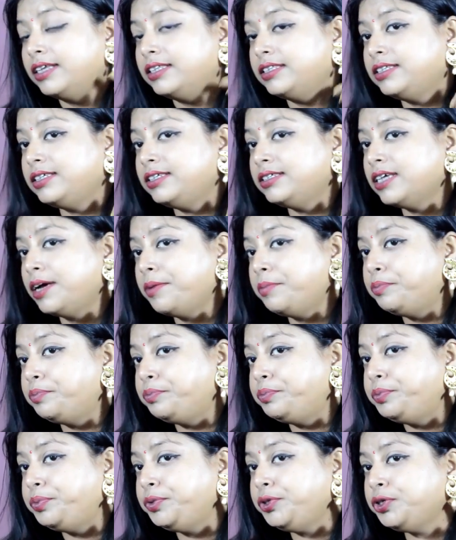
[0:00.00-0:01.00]
These are
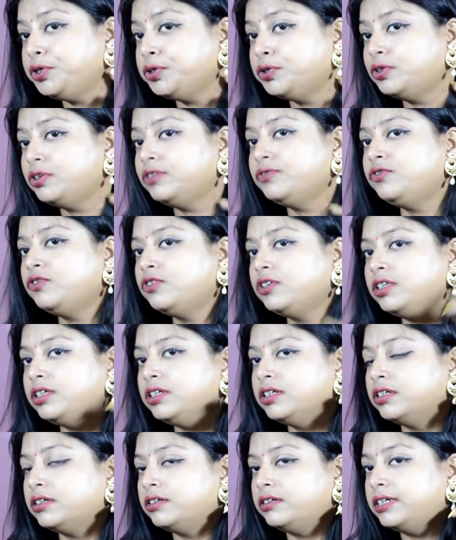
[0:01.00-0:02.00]
beautiful
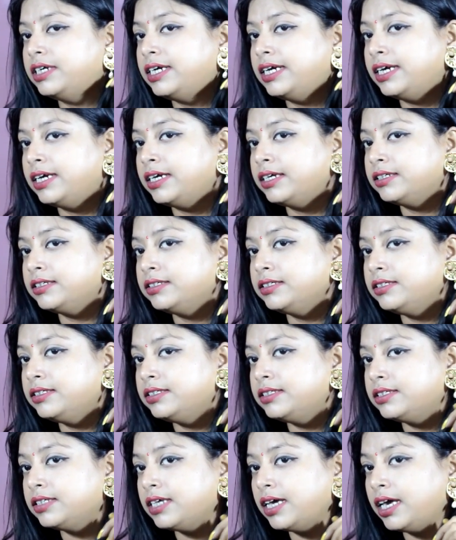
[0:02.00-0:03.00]

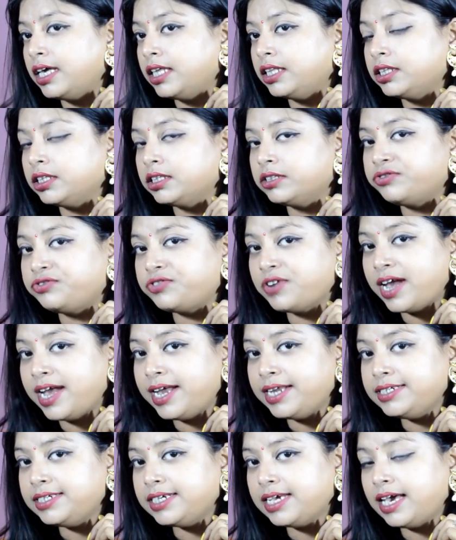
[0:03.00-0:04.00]
earrings in
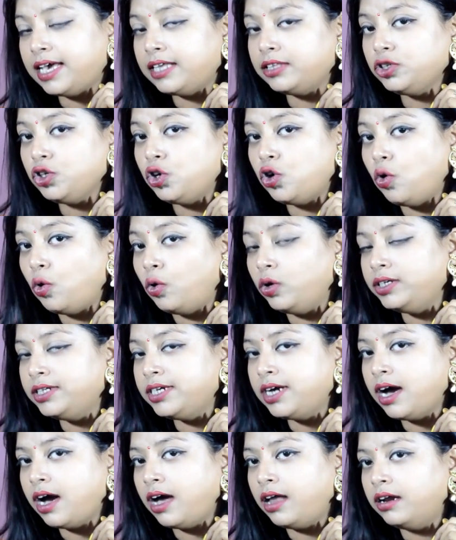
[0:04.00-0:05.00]
red and
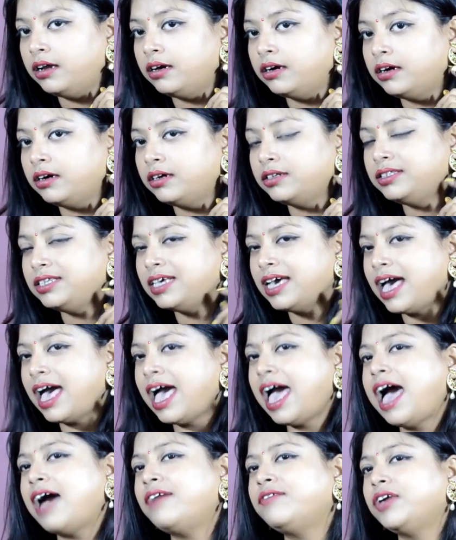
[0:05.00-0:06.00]
gold color. They are
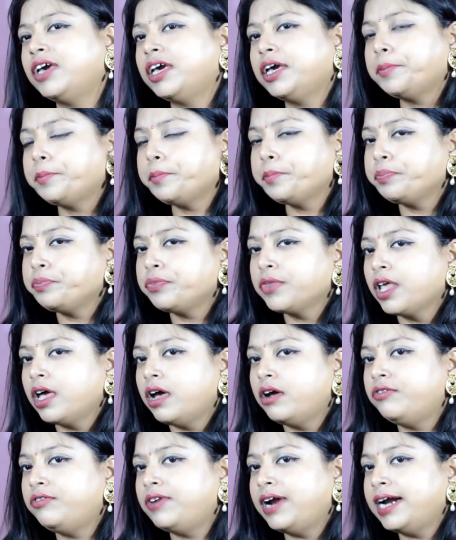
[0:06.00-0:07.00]
having
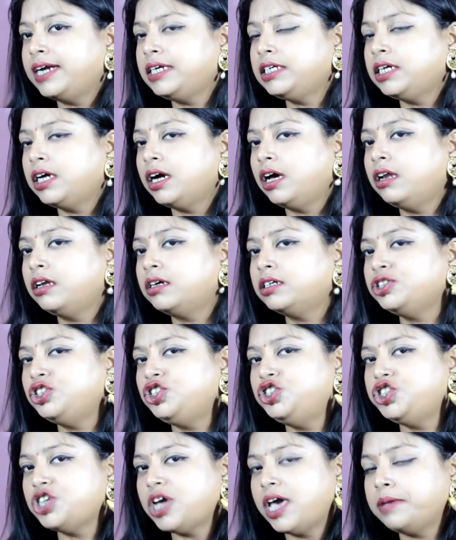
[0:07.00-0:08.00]
red color
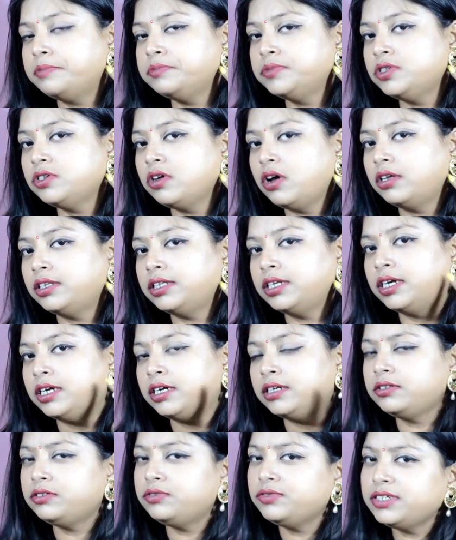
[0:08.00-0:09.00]
gems on
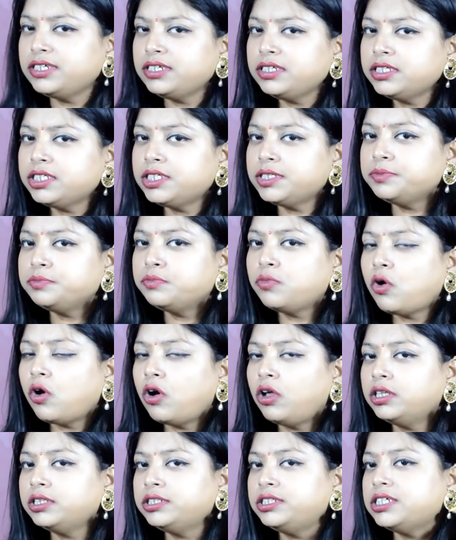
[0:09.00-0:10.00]
it, very
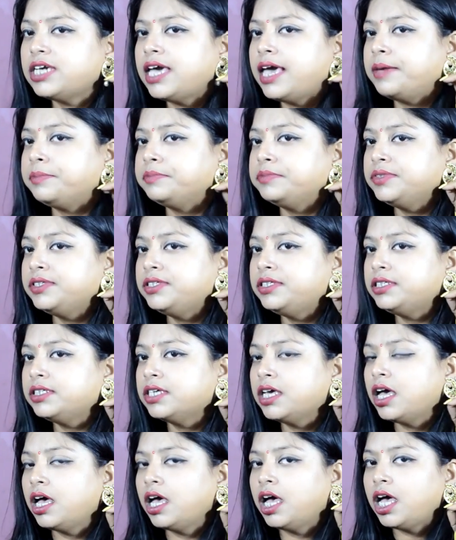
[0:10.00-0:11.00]
small gems,
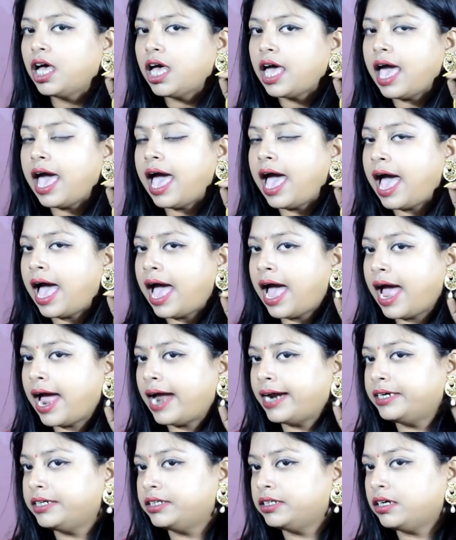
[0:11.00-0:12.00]

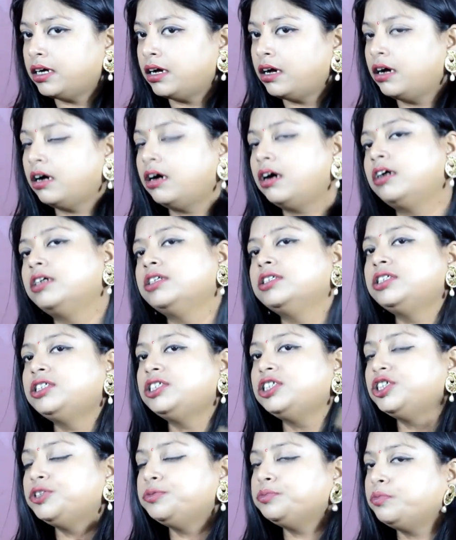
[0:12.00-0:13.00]
and a
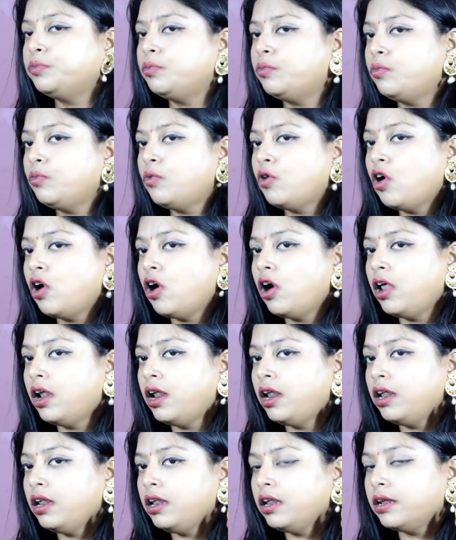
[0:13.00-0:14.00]

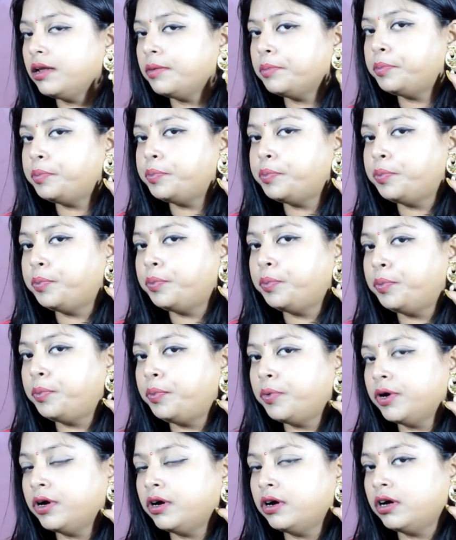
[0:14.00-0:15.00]
small
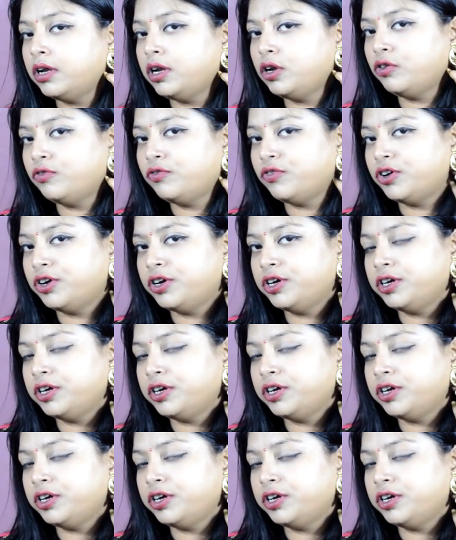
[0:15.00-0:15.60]
pearl over